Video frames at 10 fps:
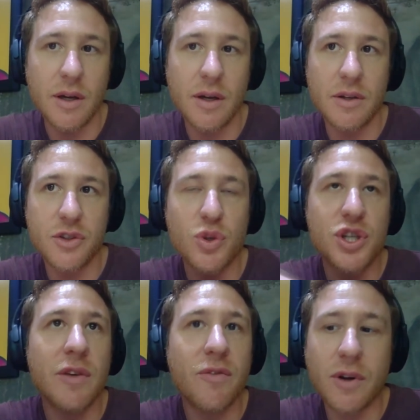
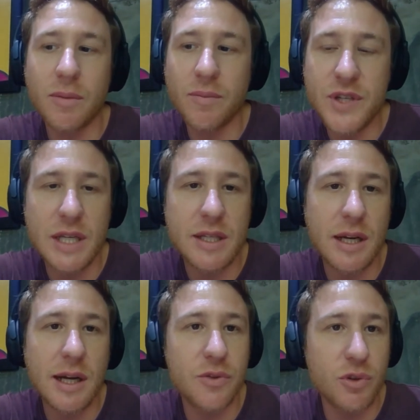Switching from
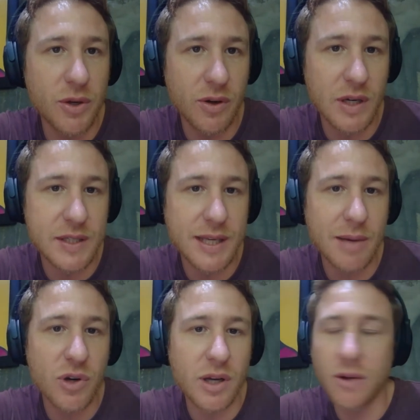DSLR to mirrorless
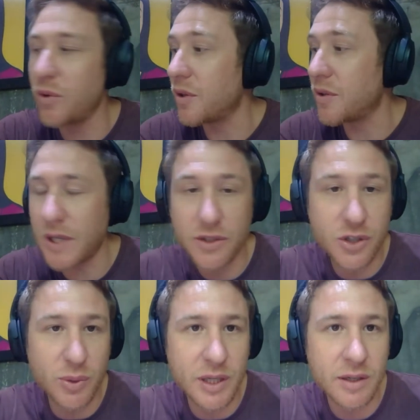camera with a tilt
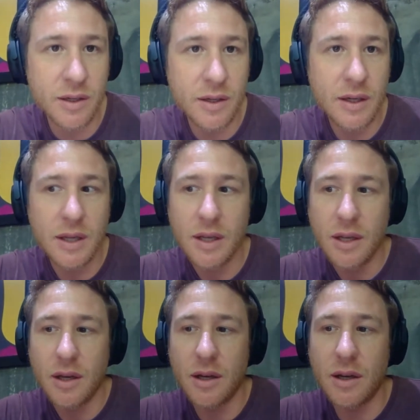screen,
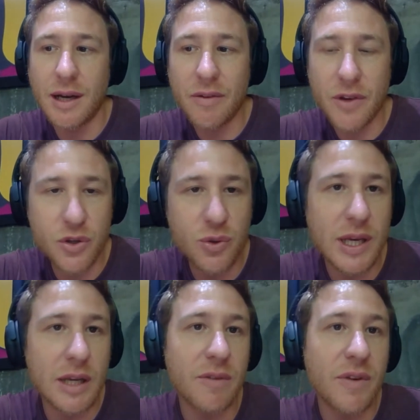having
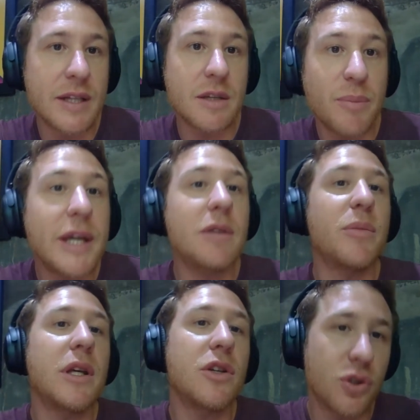new kind of lens
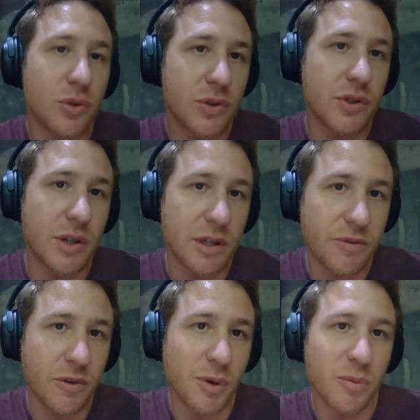made me shoot a
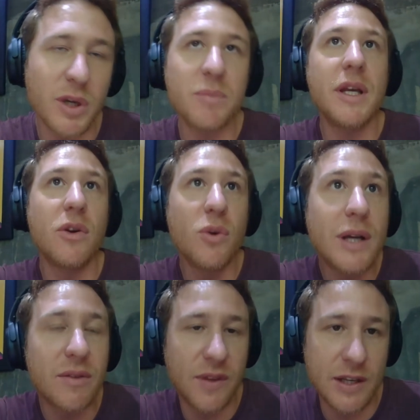different way, made me
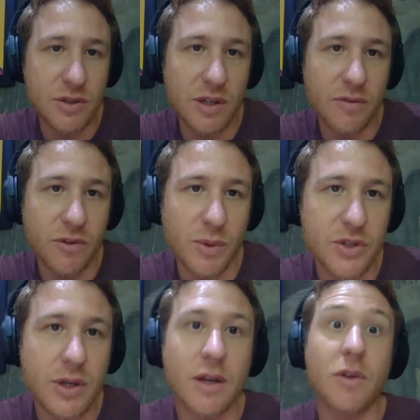look at things a different way.
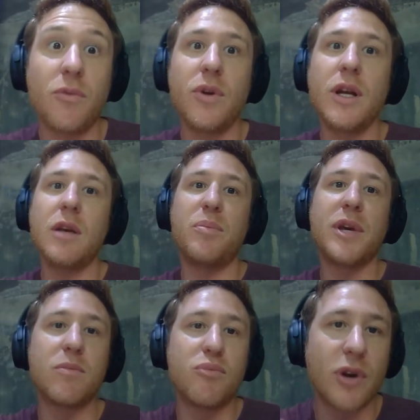So I got a really
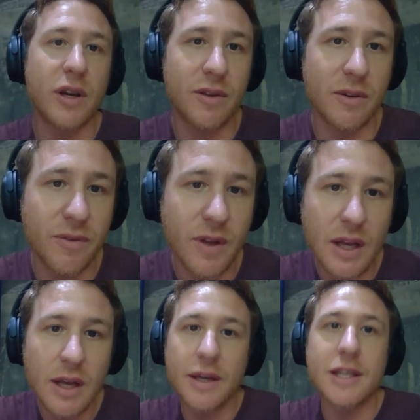big breath of
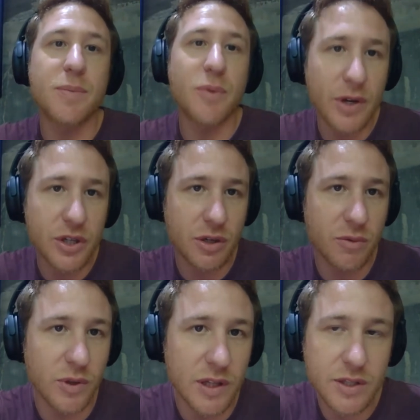inspiration
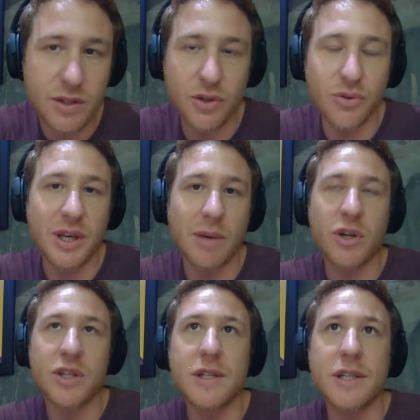with this new
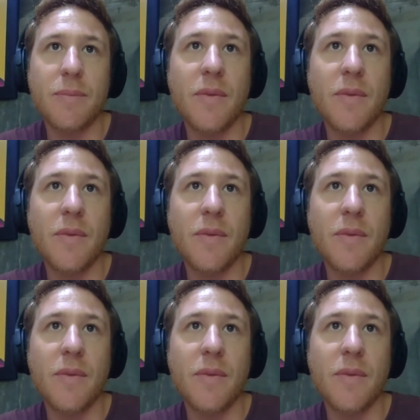camera system.